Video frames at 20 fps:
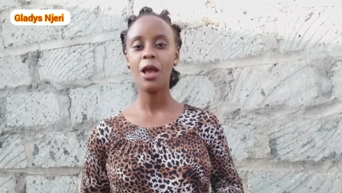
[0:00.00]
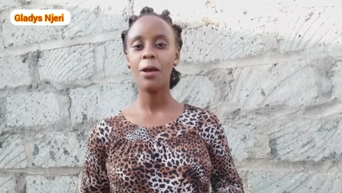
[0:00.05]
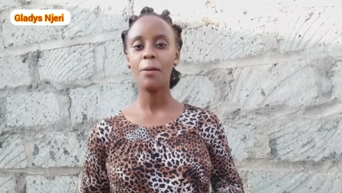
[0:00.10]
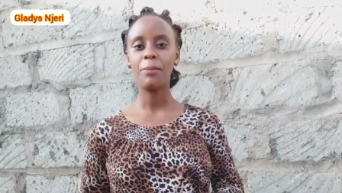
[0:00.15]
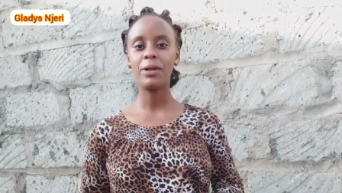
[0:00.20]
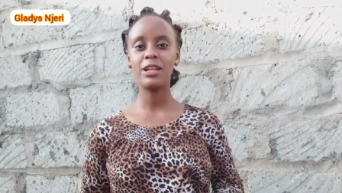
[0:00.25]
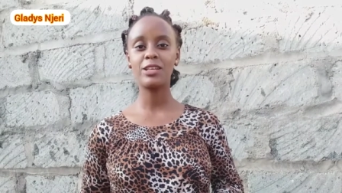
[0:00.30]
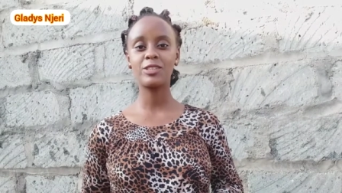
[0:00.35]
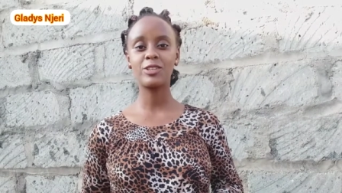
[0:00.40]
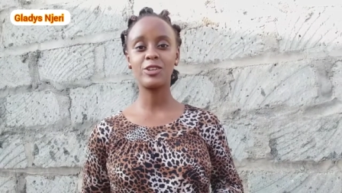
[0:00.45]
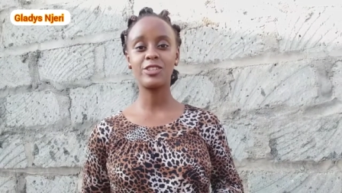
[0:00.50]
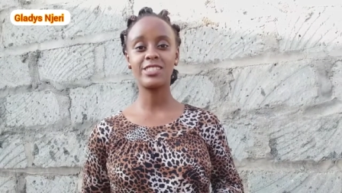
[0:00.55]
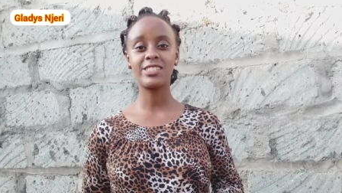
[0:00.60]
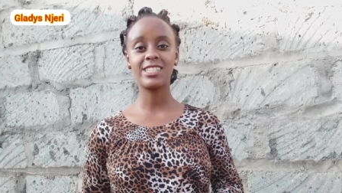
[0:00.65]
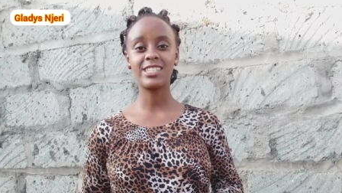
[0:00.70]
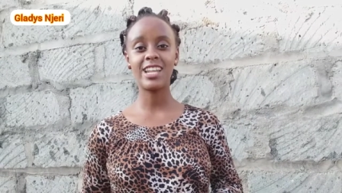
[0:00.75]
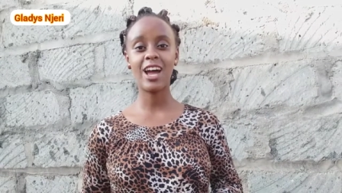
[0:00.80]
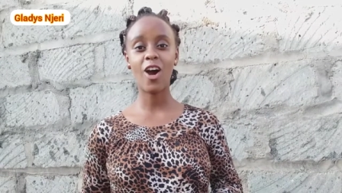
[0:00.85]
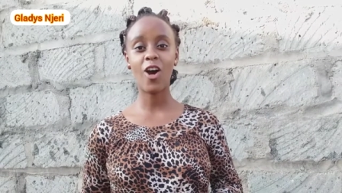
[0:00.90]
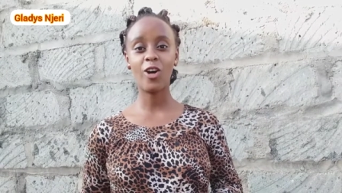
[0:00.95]
Please
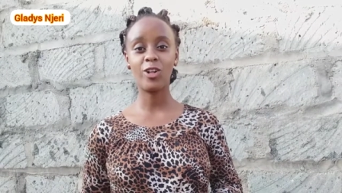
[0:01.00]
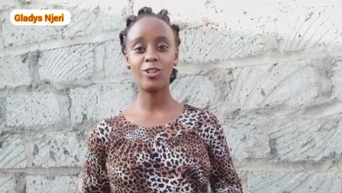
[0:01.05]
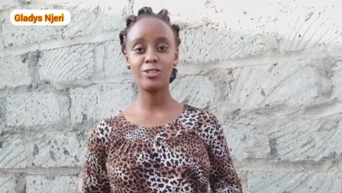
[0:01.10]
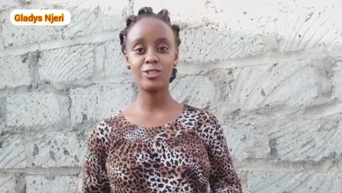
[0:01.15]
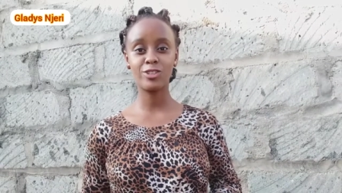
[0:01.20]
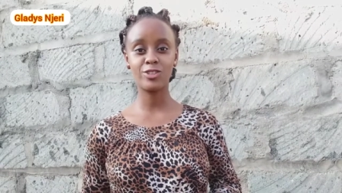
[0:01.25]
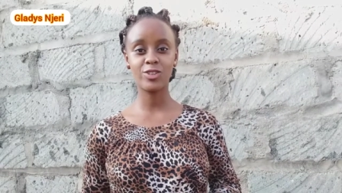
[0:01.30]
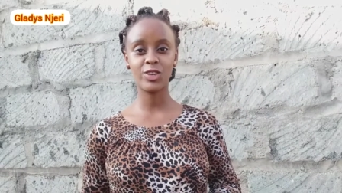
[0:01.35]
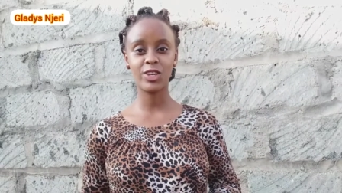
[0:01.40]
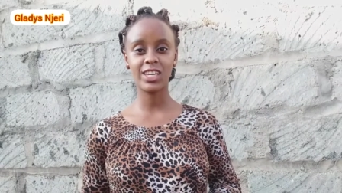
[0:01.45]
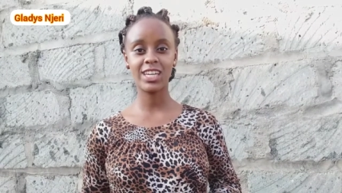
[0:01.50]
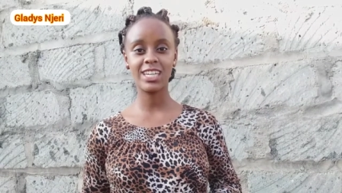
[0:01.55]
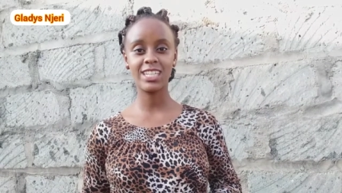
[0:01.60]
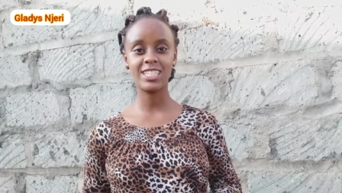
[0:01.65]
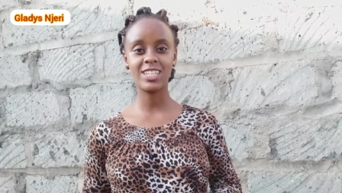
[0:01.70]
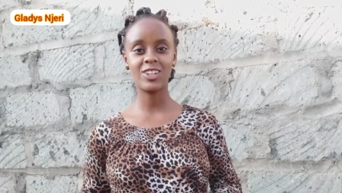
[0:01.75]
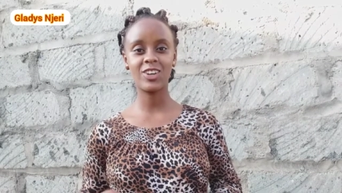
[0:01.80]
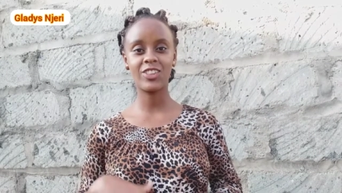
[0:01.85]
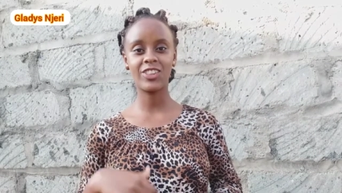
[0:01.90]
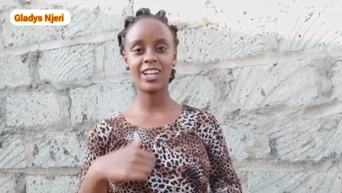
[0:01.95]
consider also
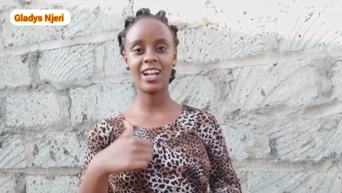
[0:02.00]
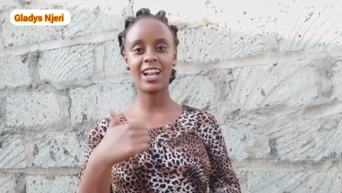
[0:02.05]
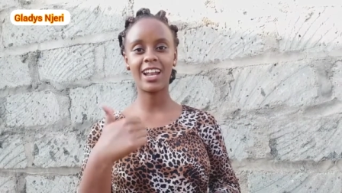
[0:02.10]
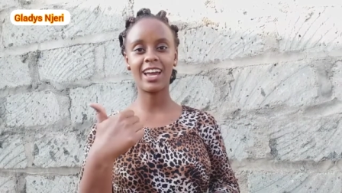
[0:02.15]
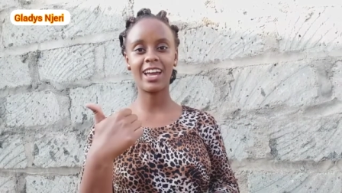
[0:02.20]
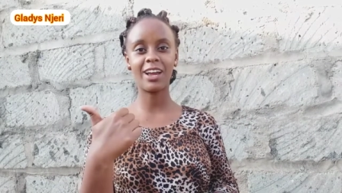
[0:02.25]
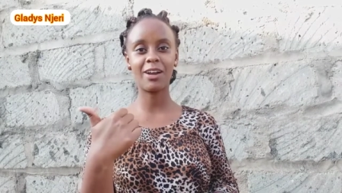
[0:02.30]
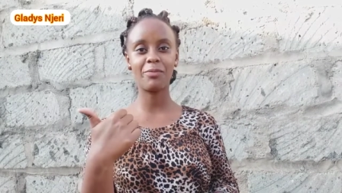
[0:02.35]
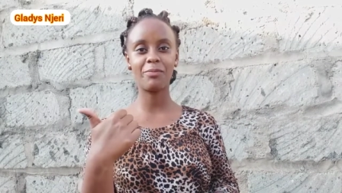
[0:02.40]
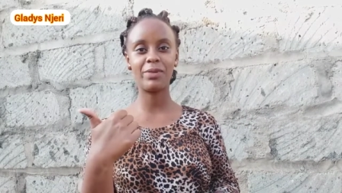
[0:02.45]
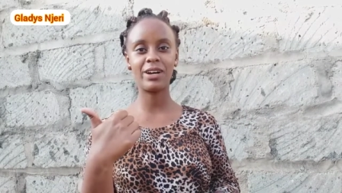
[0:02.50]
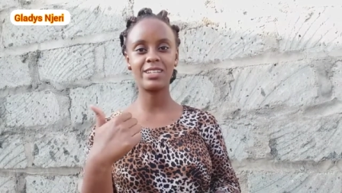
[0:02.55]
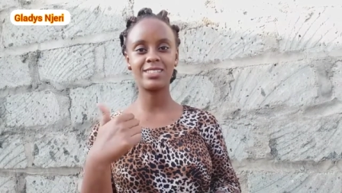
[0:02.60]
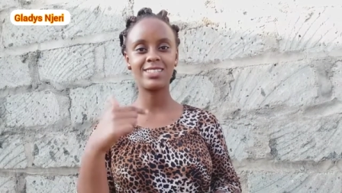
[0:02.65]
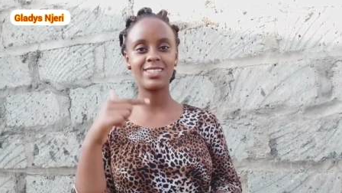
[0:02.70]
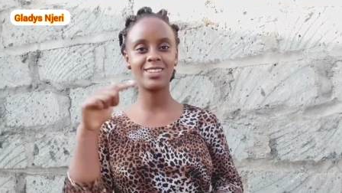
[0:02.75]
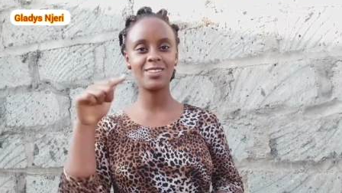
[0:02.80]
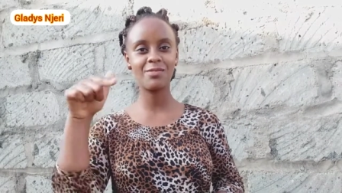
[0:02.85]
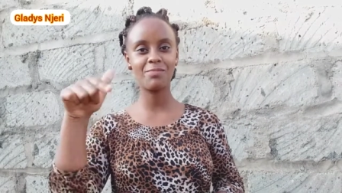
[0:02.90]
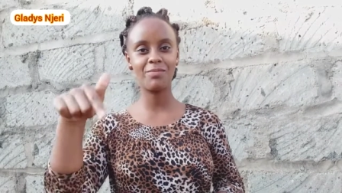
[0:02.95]
hitting on the like
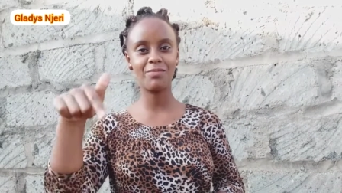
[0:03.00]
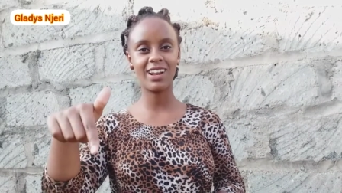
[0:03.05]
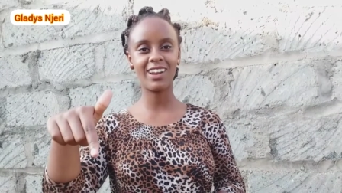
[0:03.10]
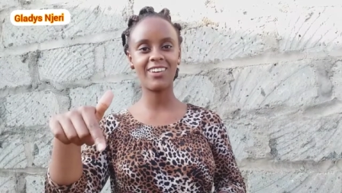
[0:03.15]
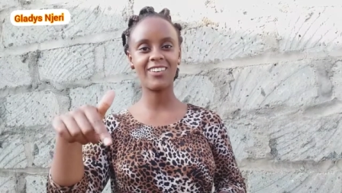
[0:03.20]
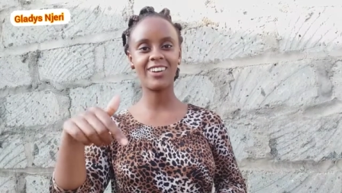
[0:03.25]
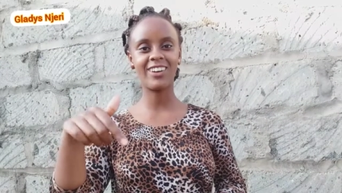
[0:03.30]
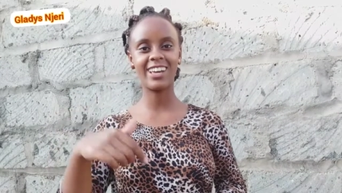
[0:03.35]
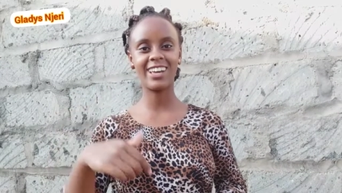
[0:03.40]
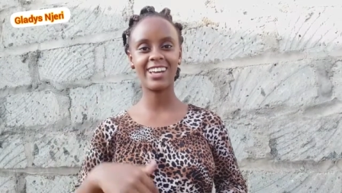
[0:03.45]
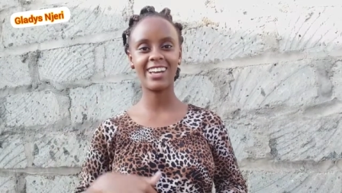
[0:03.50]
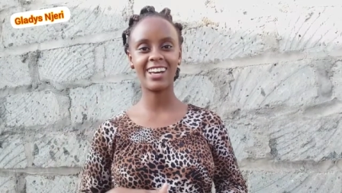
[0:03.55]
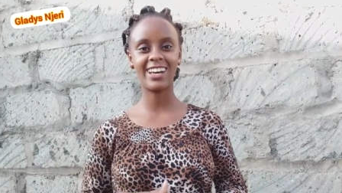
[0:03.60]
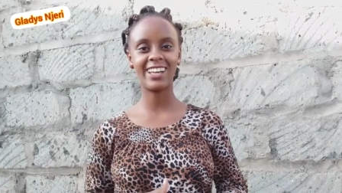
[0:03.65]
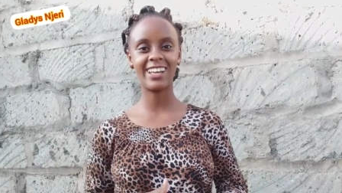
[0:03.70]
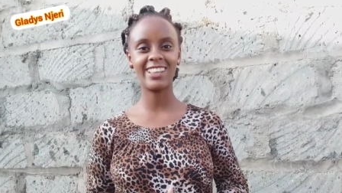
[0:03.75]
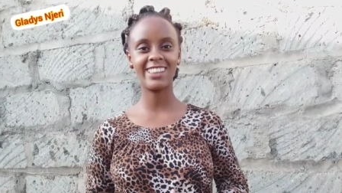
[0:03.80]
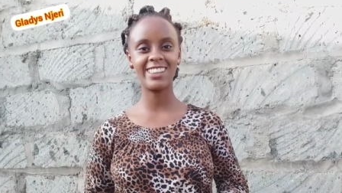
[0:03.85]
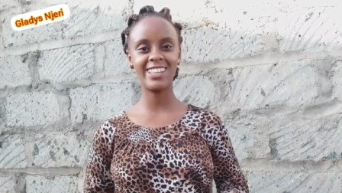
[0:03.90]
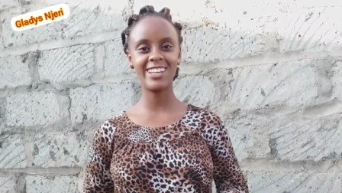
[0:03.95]
button below here.
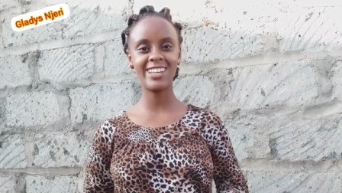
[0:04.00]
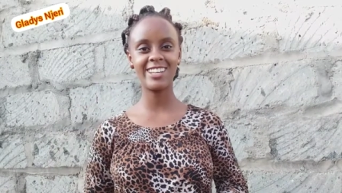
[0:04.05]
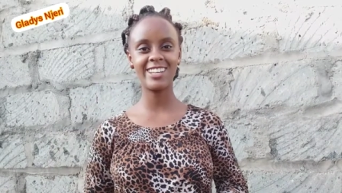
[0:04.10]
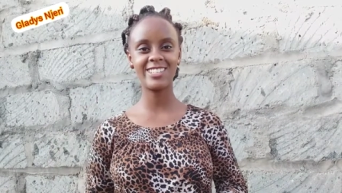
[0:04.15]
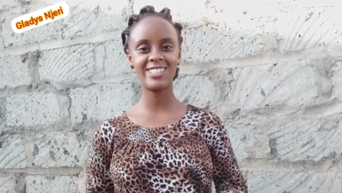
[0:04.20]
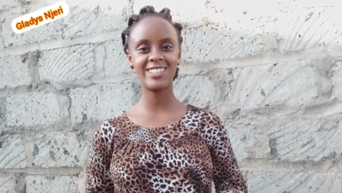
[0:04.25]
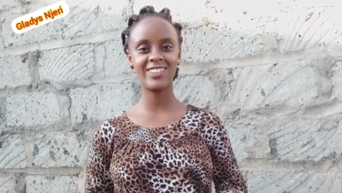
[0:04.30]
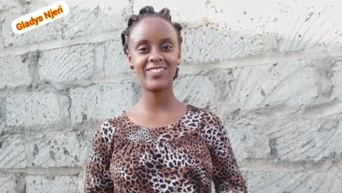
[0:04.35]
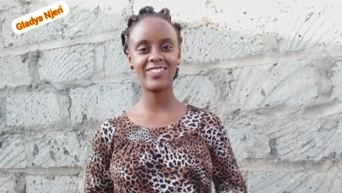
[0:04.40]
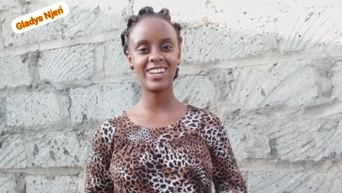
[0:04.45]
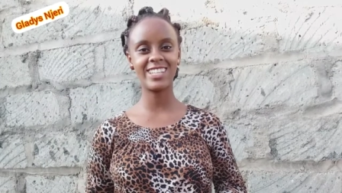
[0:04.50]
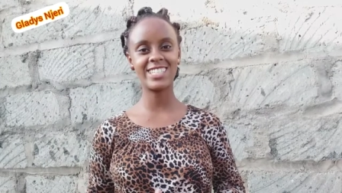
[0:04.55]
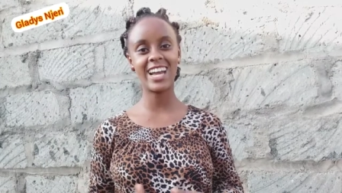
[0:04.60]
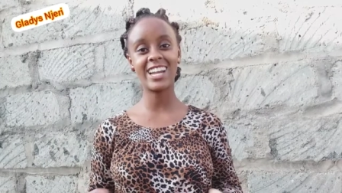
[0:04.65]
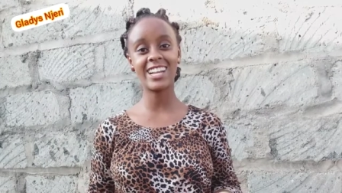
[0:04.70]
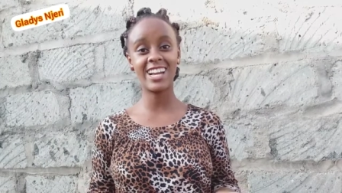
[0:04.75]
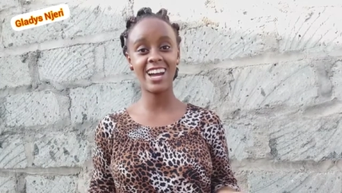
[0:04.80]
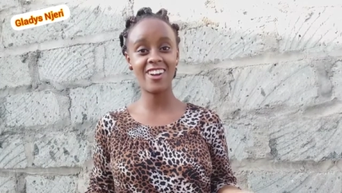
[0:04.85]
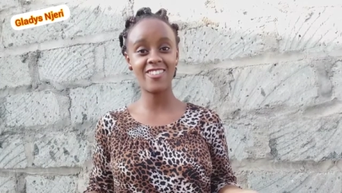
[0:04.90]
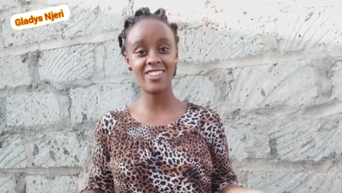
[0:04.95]
Thank you so much
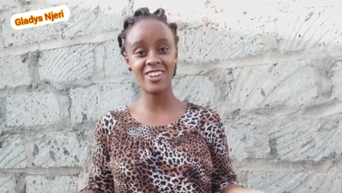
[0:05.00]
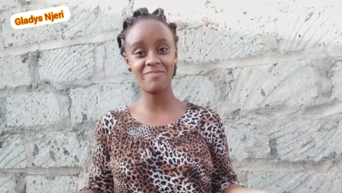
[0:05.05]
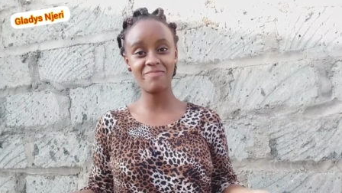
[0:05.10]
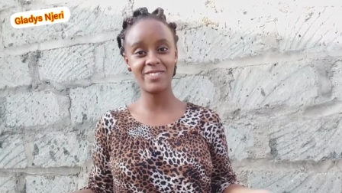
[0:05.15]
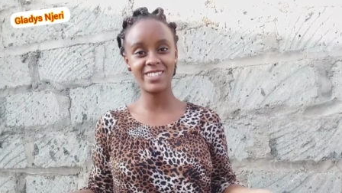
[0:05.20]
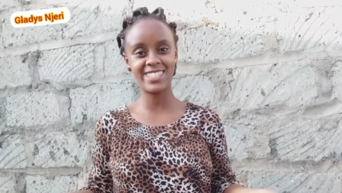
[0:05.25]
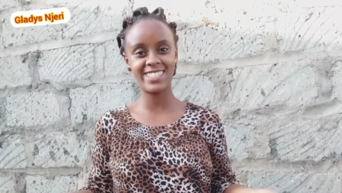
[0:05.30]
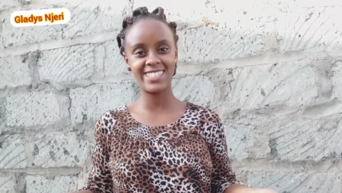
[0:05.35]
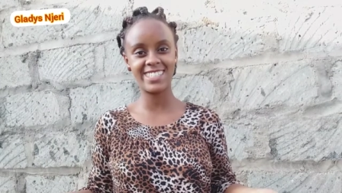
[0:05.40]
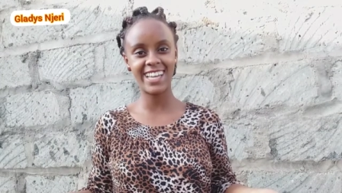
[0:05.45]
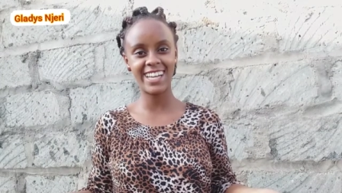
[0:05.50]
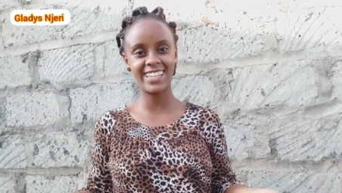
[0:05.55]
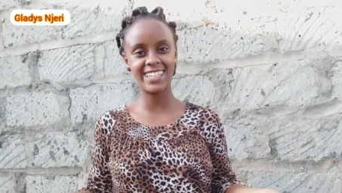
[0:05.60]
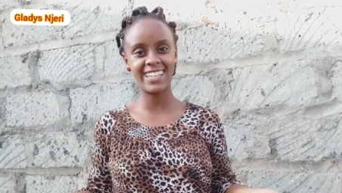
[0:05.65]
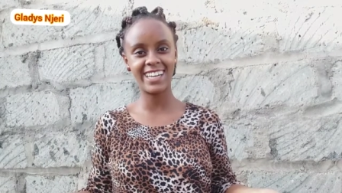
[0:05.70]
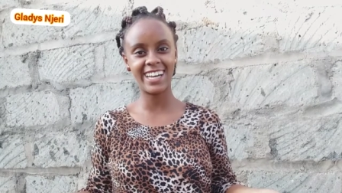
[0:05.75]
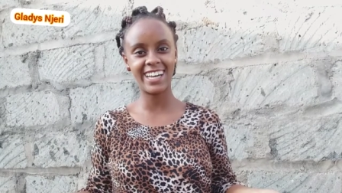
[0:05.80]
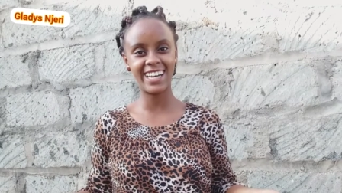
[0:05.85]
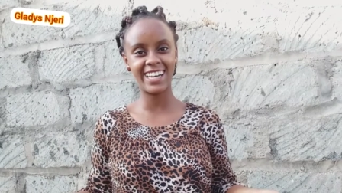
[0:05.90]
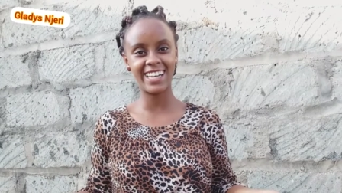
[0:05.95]
and karibu
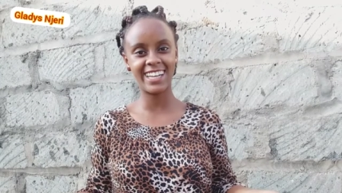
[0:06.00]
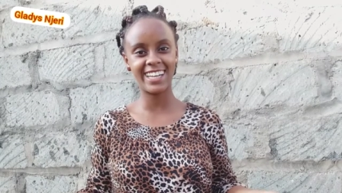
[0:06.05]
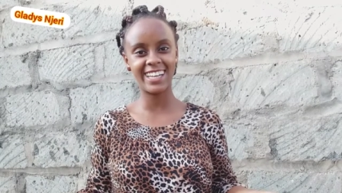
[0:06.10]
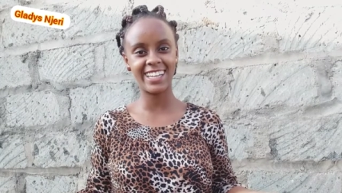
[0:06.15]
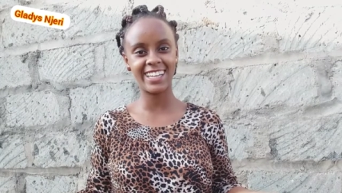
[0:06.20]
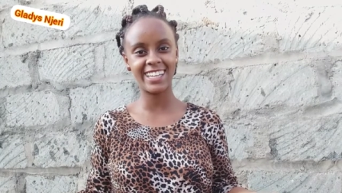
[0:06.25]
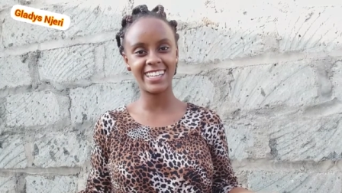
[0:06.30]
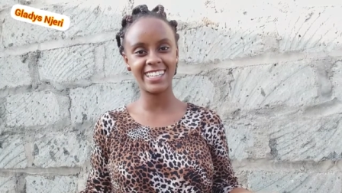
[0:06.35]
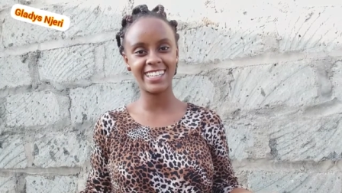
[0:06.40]
sana.